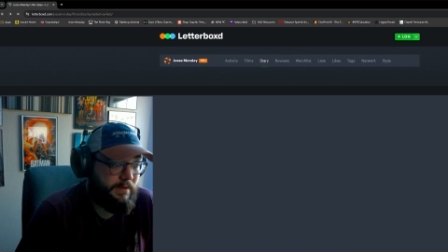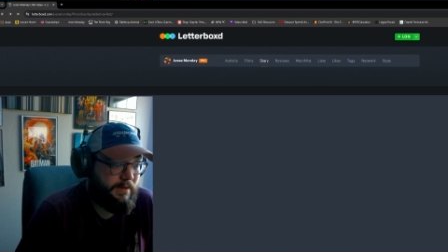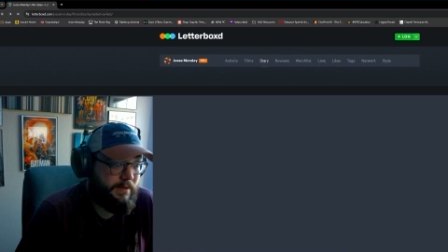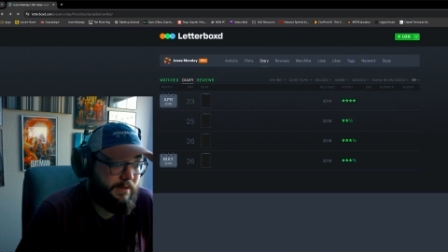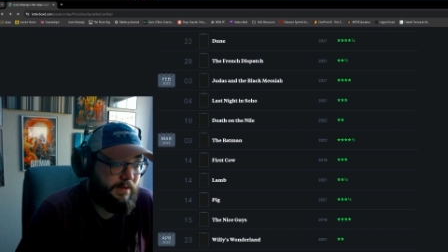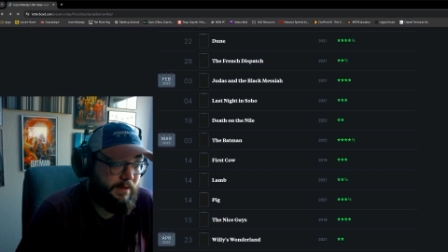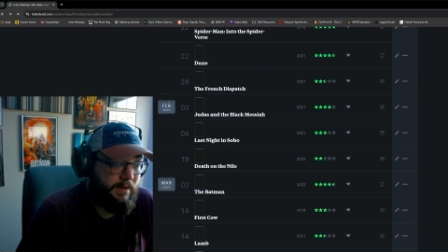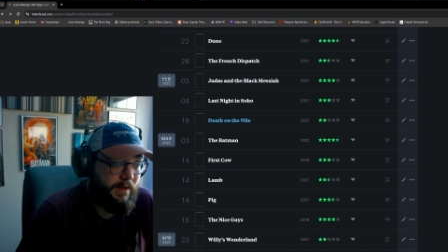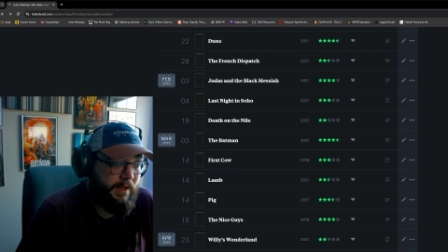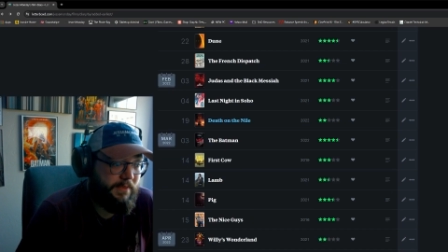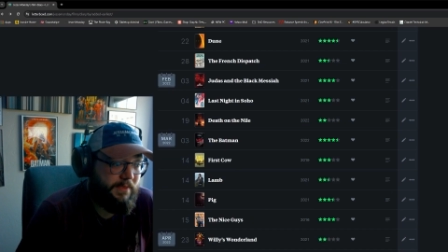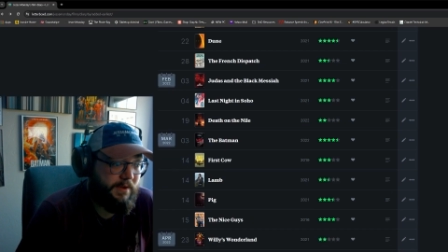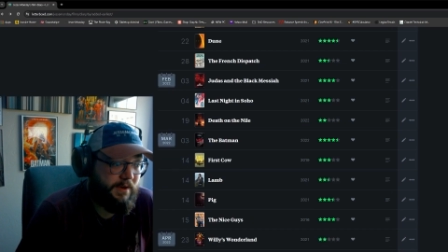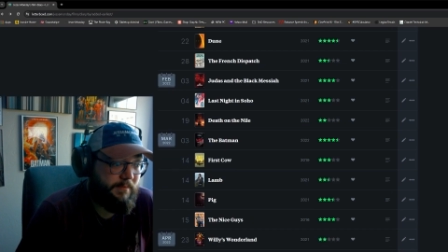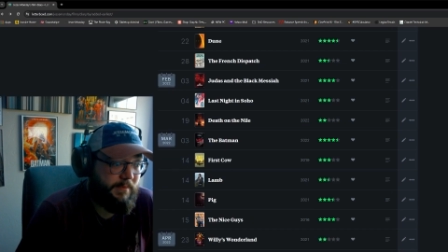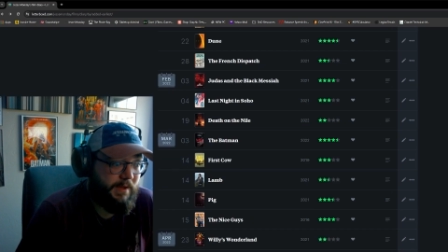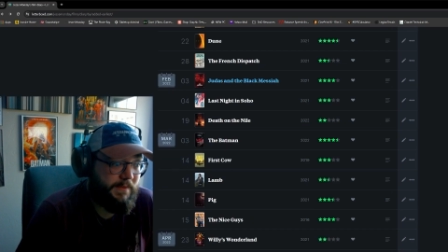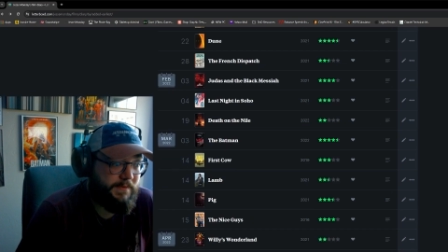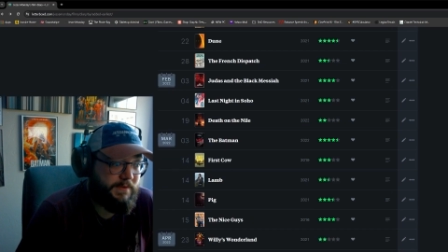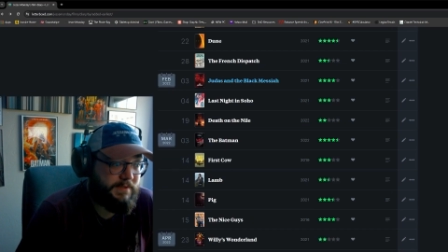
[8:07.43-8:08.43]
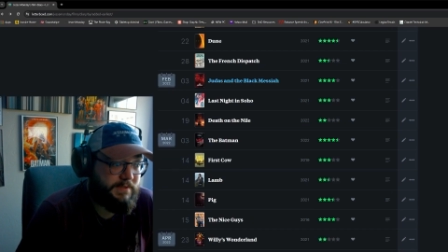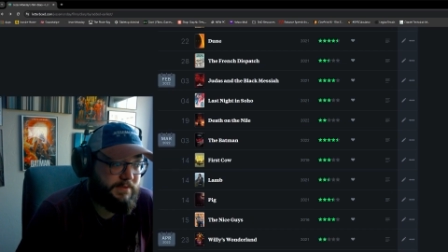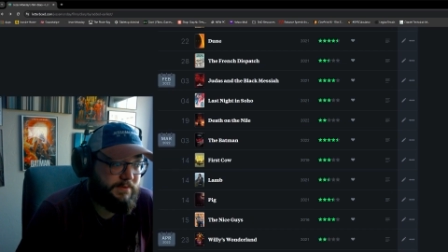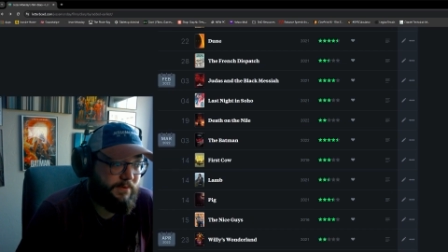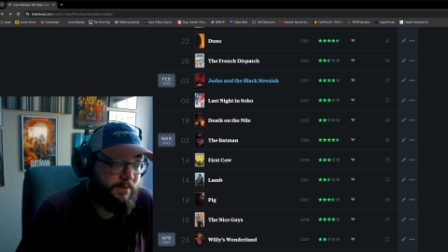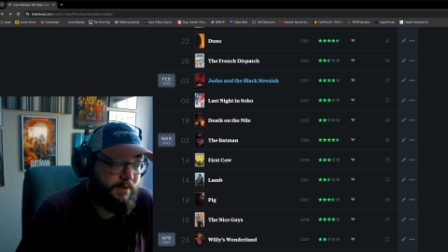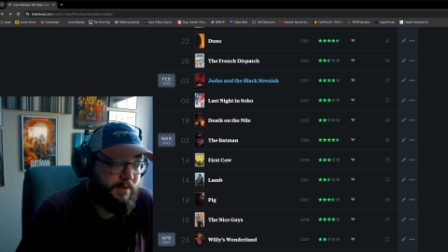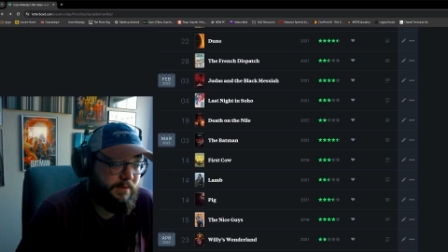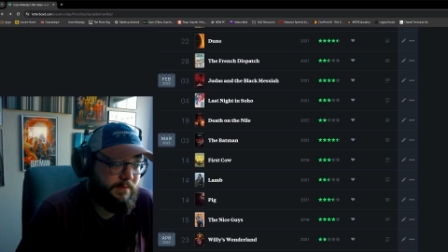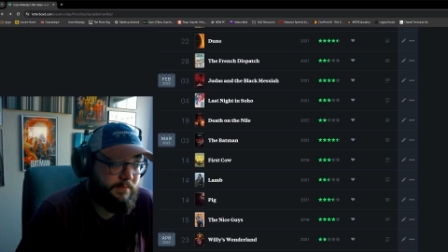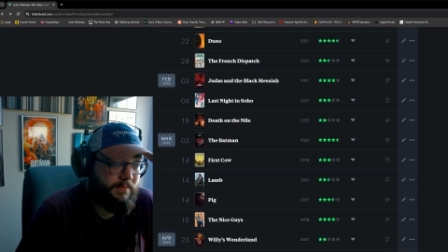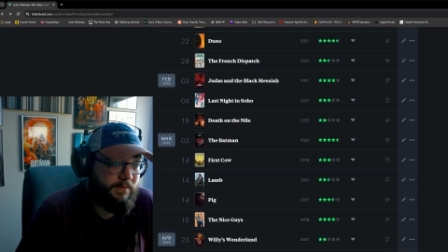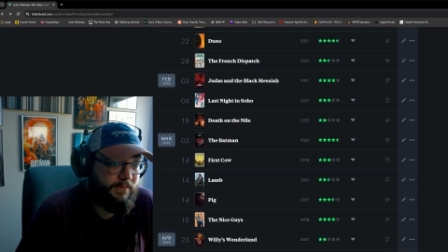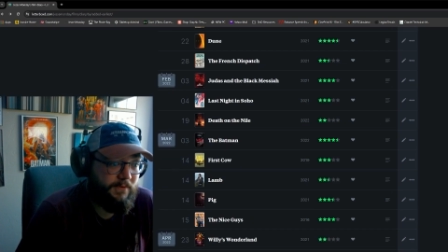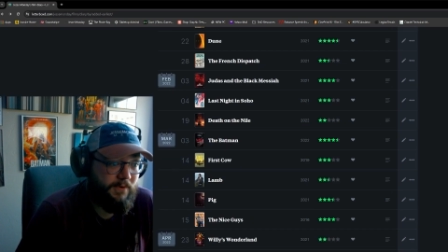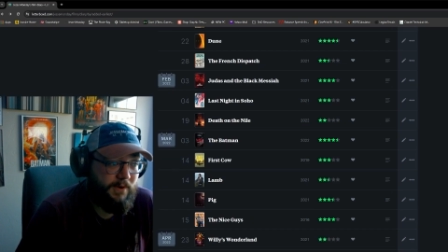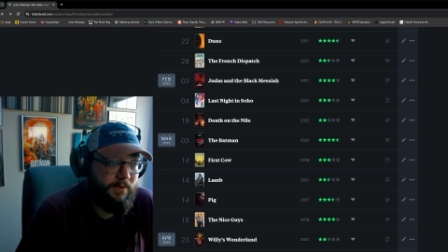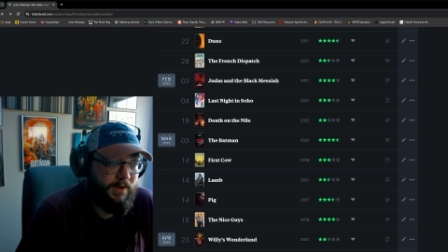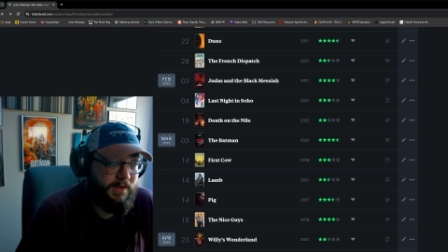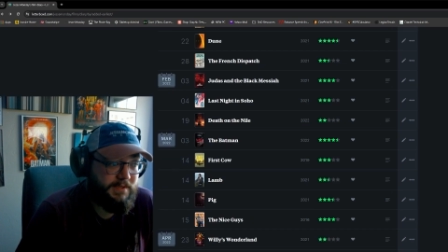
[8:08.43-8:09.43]
nothing about this story
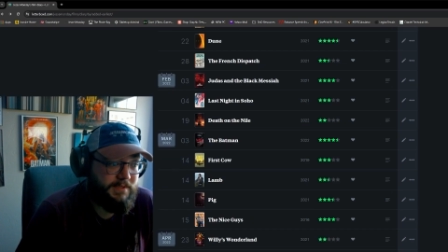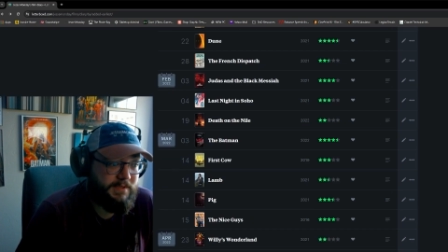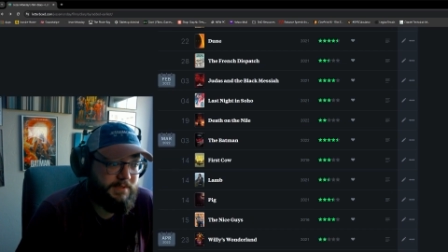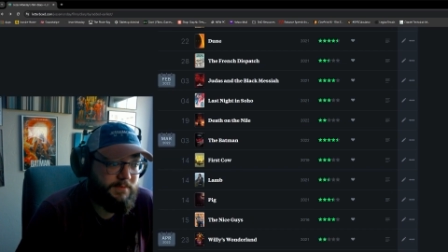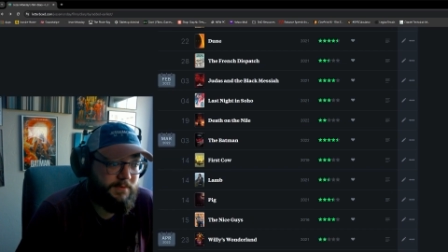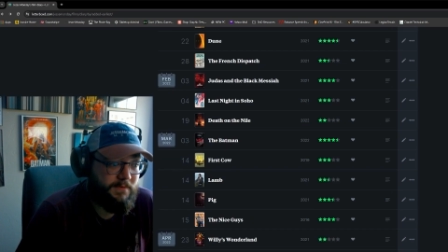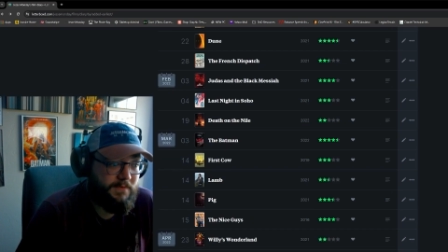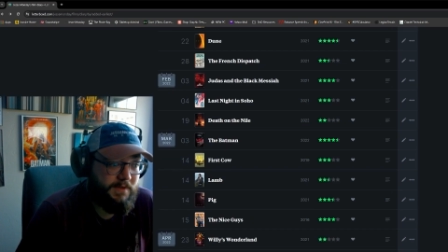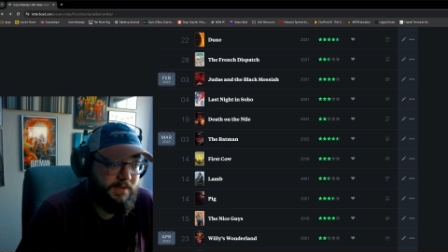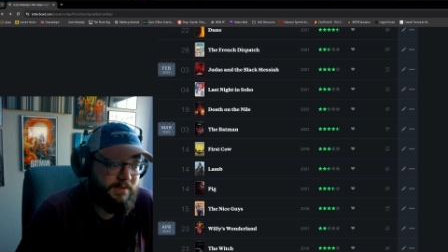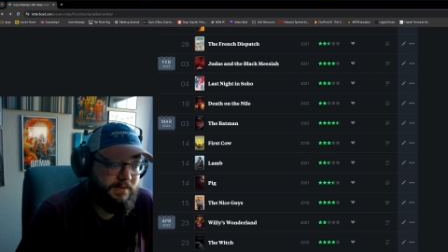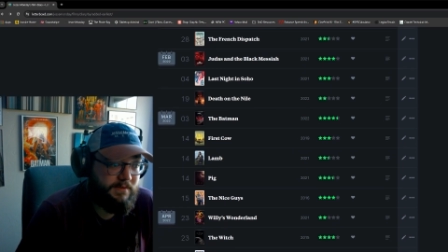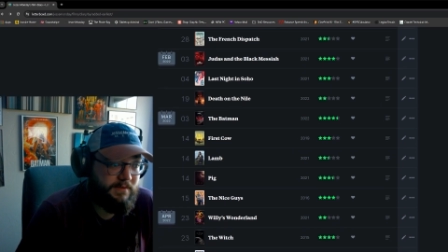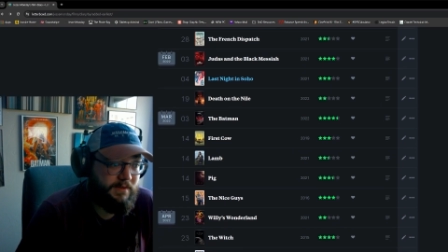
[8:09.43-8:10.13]
before I watched this movie,